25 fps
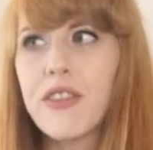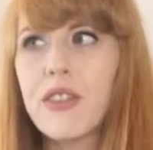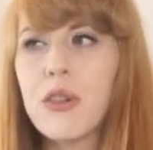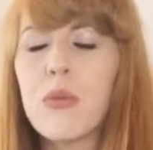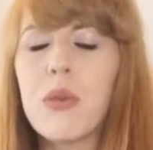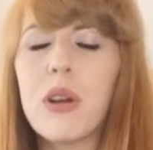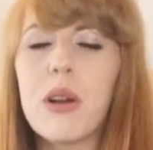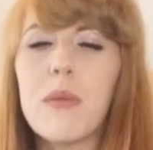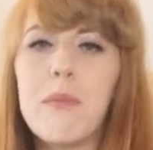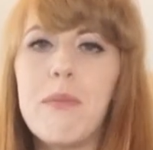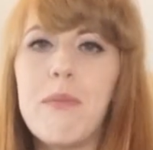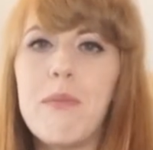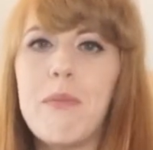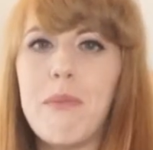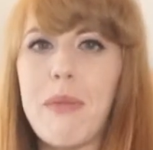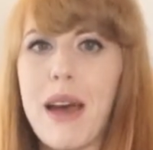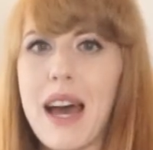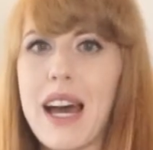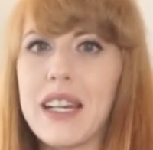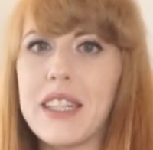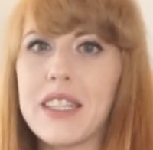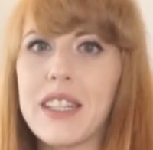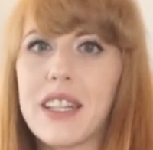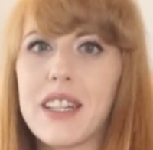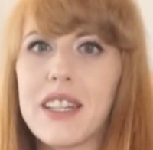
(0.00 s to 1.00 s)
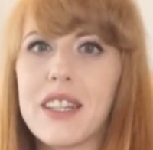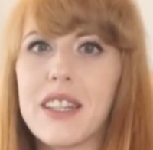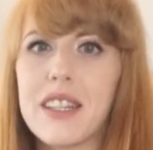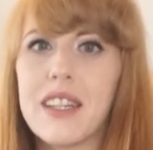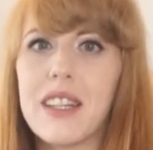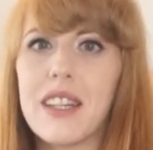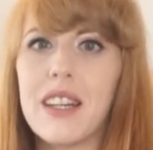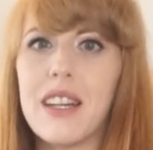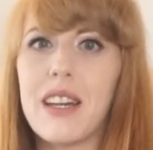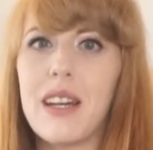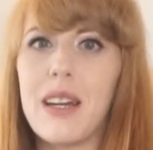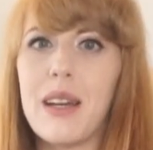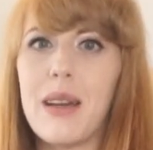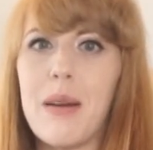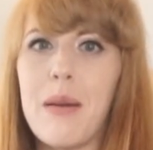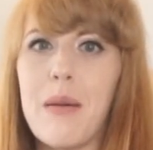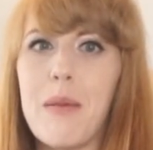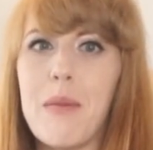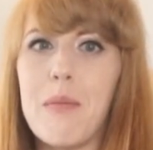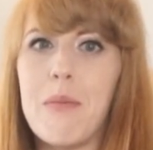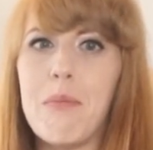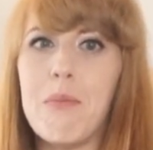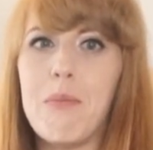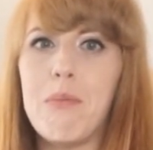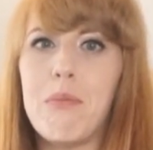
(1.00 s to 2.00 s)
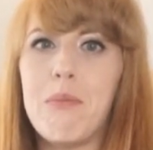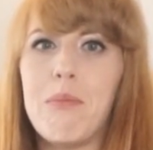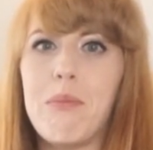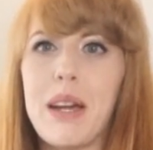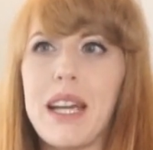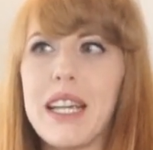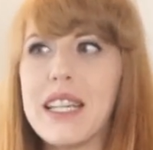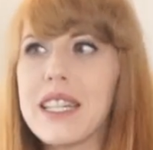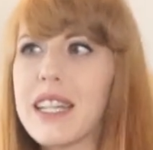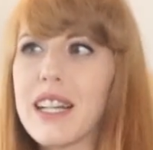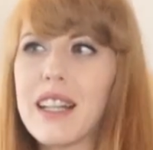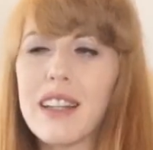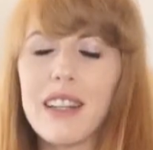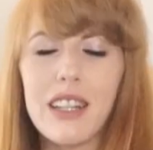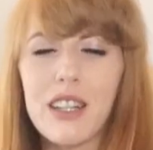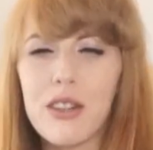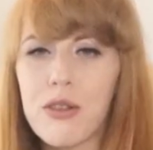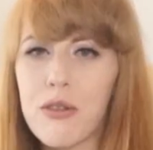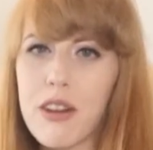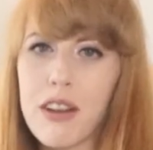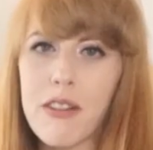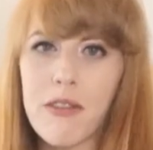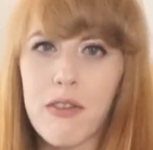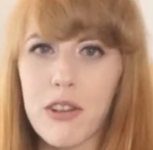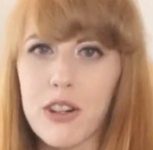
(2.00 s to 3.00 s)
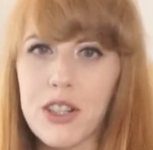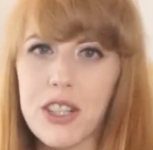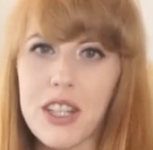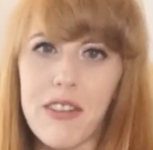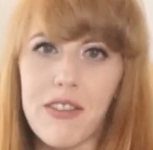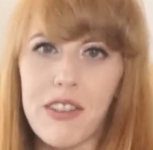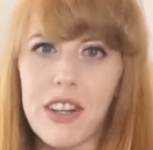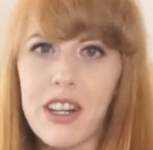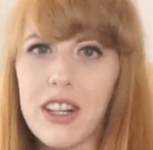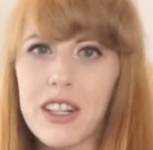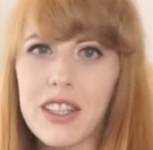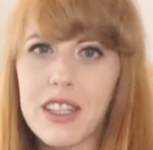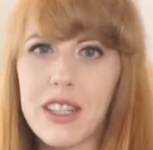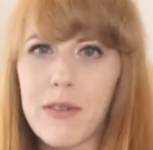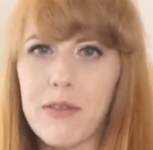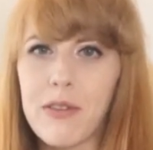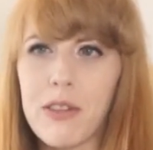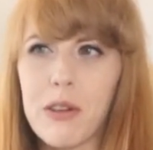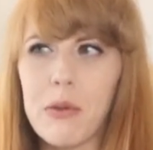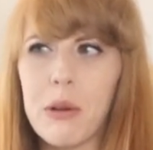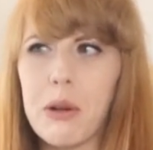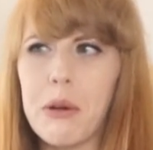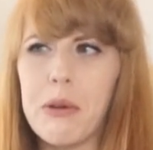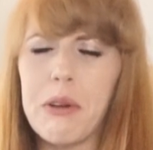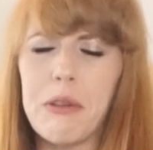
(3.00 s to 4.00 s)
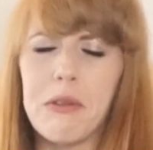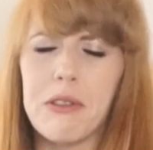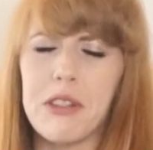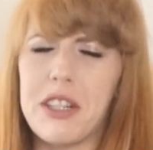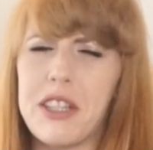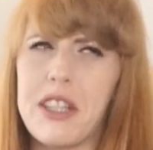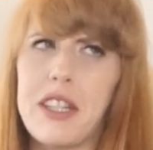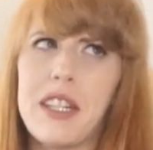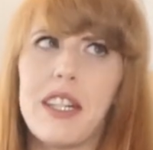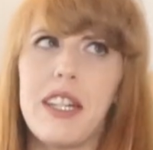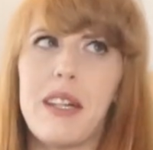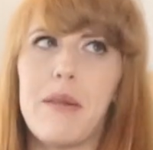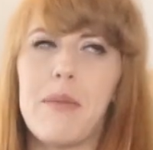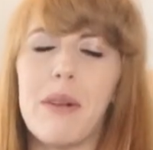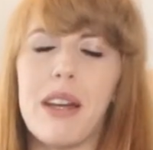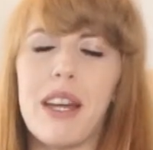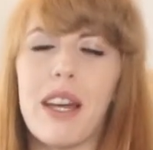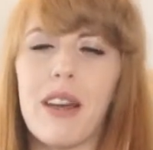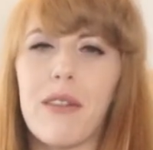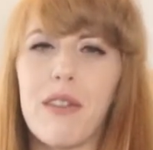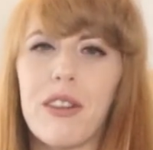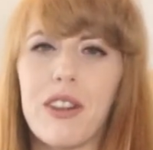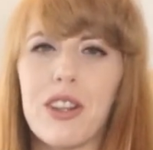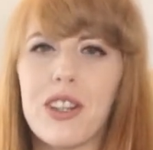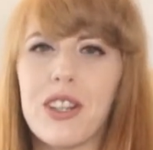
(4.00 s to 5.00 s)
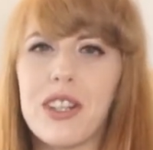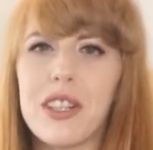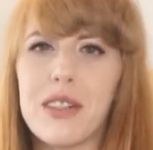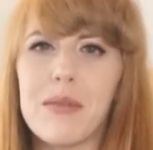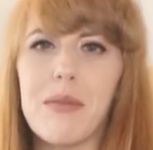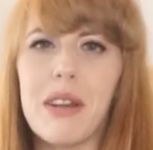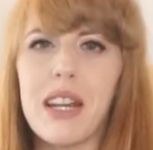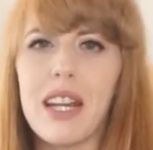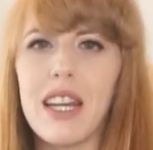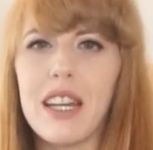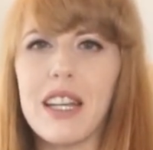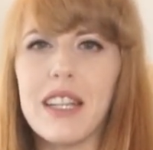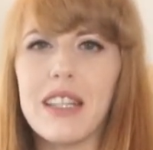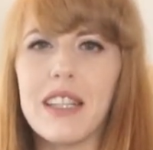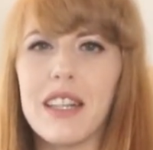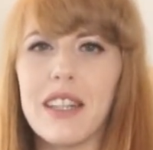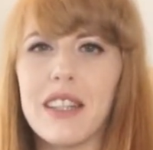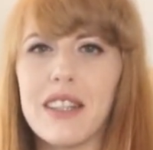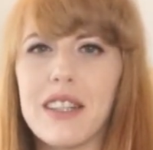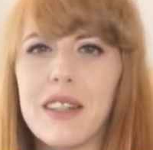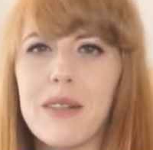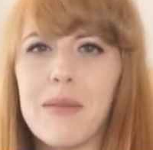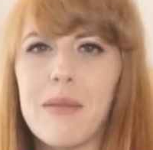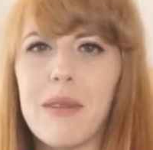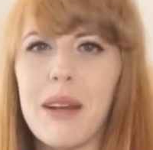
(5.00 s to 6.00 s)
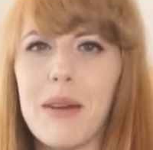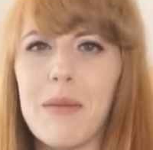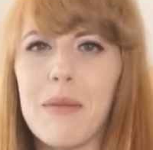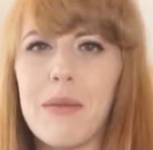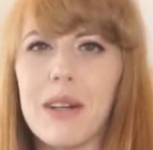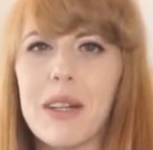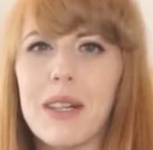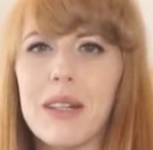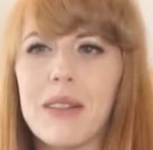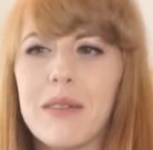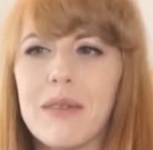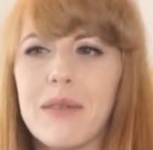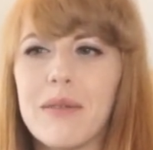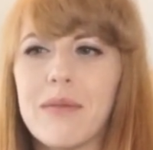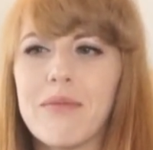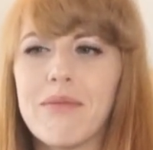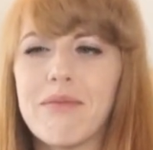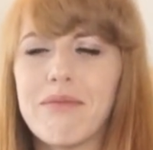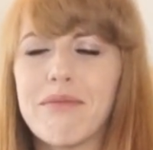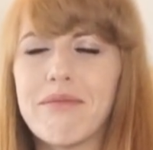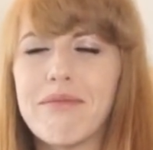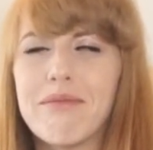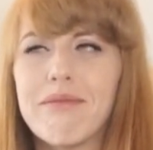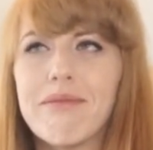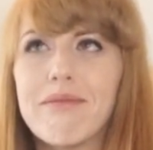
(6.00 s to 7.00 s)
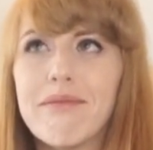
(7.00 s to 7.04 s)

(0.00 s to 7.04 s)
We did have to wear masks basically 24/7, except for when we were sleeping, which doesn't make any sense to me, but